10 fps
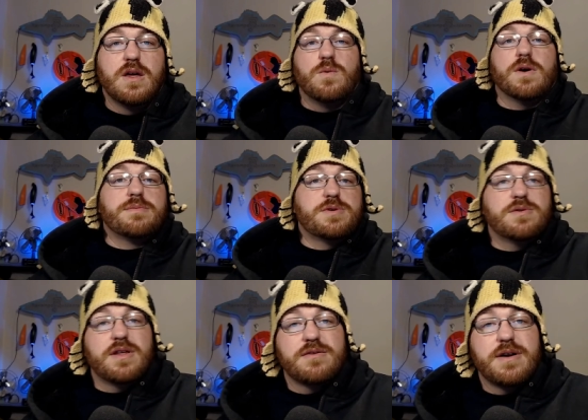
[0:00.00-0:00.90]
Welcome
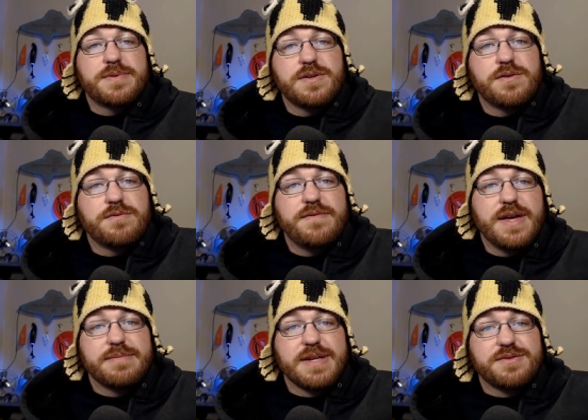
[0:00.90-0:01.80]
to another episode of
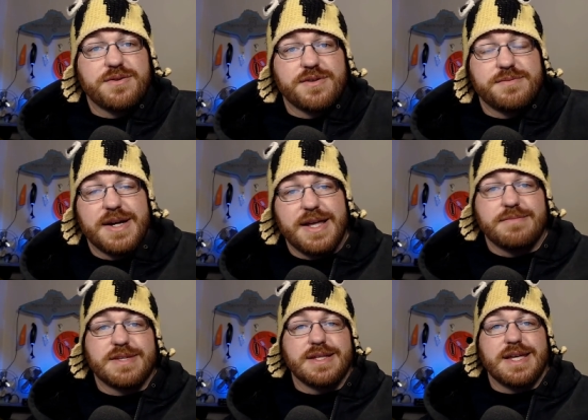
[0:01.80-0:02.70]
Revamped Outdoors. My
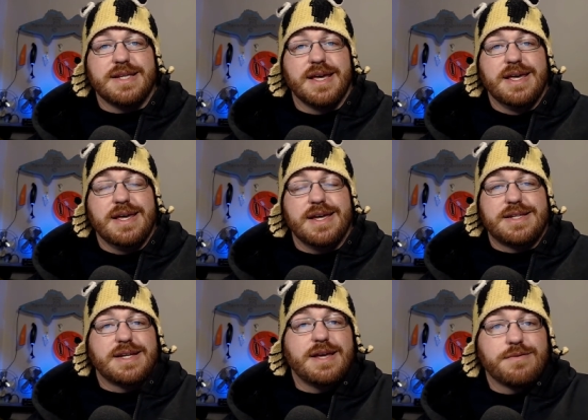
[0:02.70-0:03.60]
name's Elliot, and
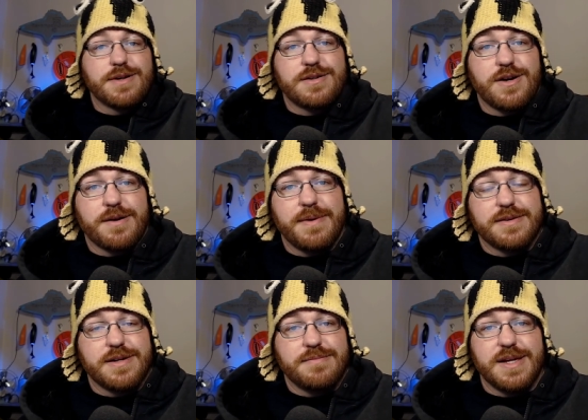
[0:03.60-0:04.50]
today we're going to talk
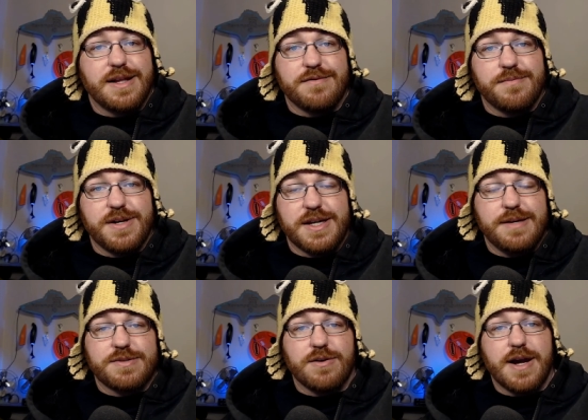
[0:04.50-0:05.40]
about something that everybody
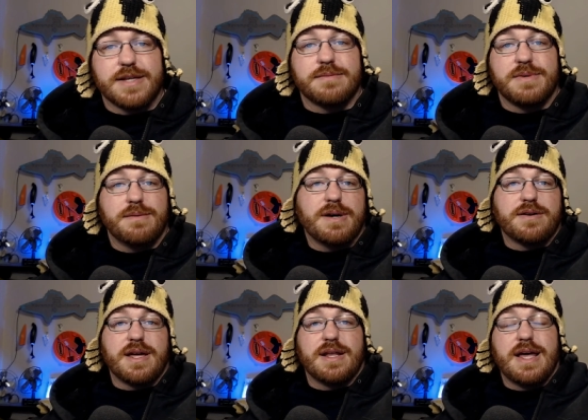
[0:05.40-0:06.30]
keeps harassing me
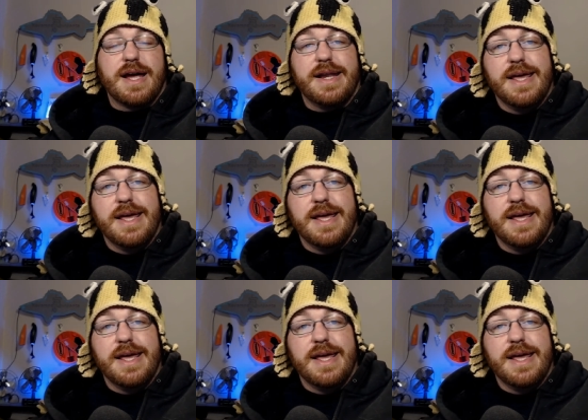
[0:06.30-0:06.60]
about online,